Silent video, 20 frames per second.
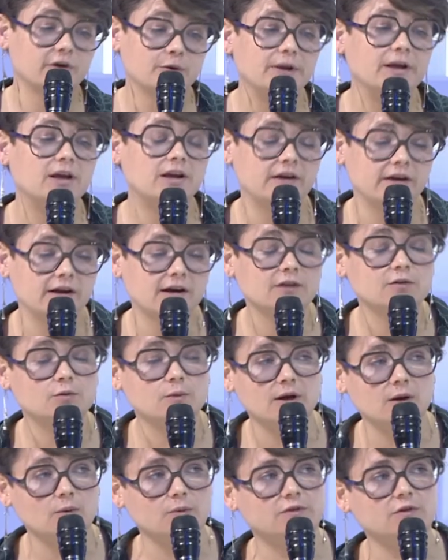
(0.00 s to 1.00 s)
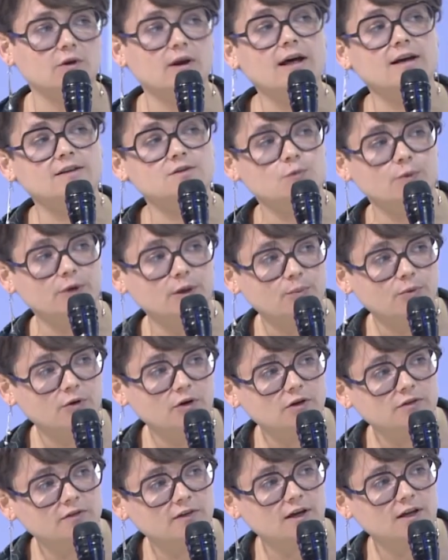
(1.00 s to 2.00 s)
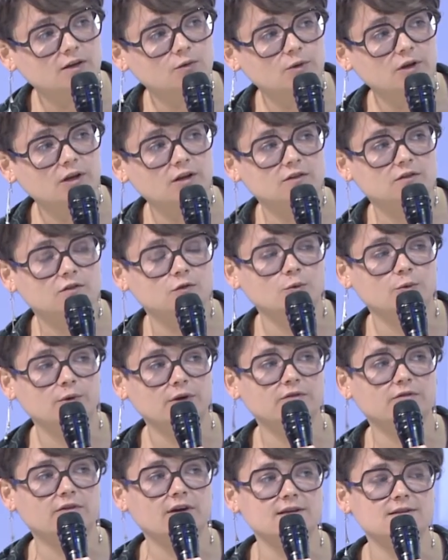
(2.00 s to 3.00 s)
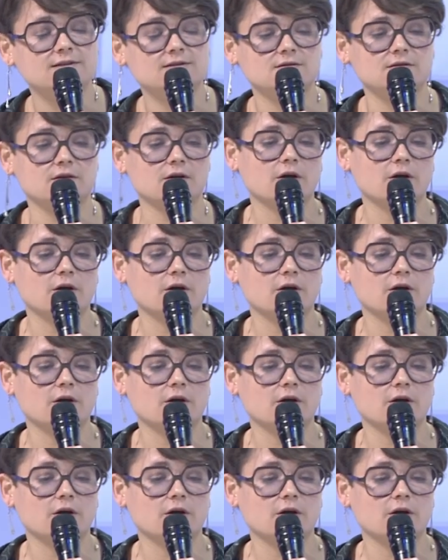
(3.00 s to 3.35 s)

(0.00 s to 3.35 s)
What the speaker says: clear as well with the last report that we need to invest